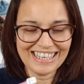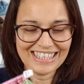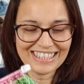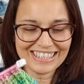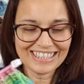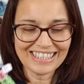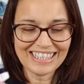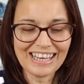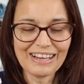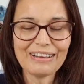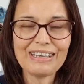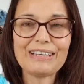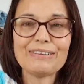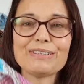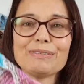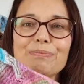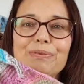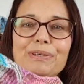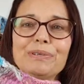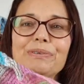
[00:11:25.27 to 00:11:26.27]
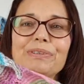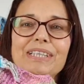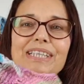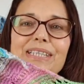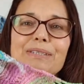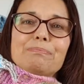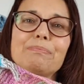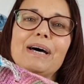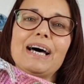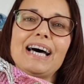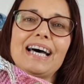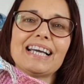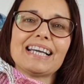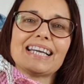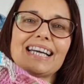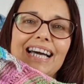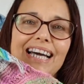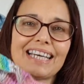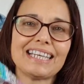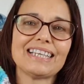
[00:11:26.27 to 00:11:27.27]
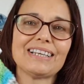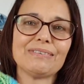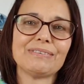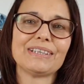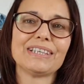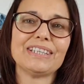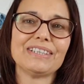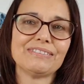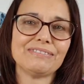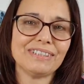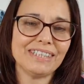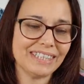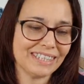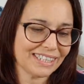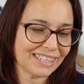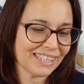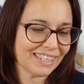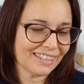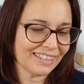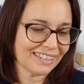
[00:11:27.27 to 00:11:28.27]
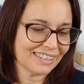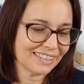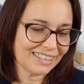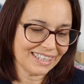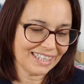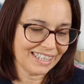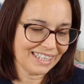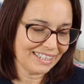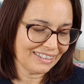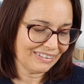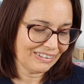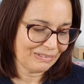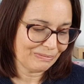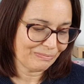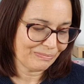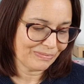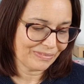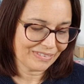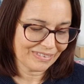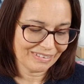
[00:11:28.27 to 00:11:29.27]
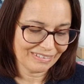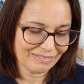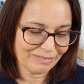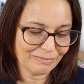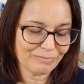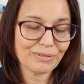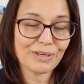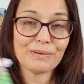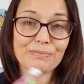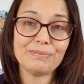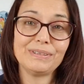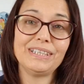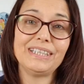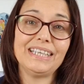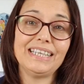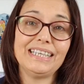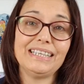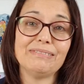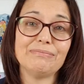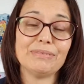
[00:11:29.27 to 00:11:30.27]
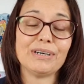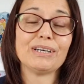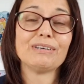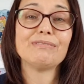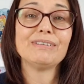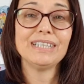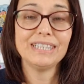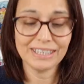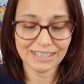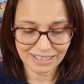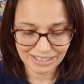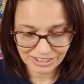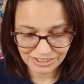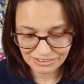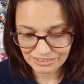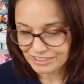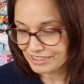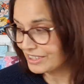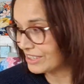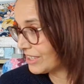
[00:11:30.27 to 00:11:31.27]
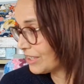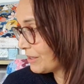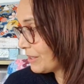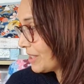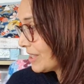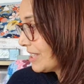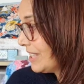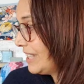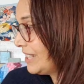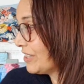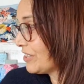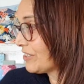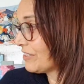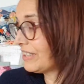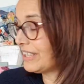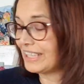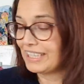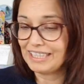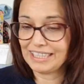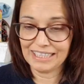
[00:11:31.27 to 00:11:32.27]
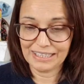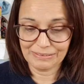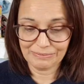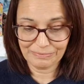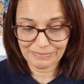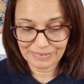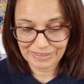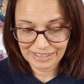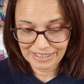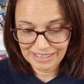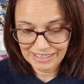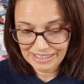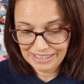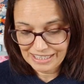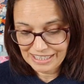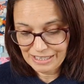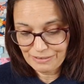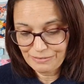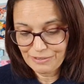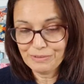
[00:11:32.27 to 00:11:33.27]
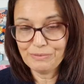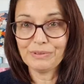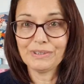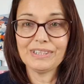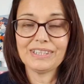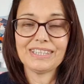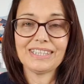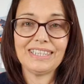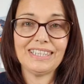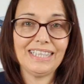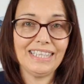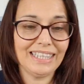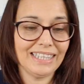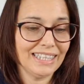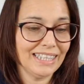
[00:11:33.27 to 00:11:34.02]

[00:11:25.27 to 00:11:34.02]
So now I have to pull this back and I'm going to restart it properly by reading instructions, because literally, if you want to knit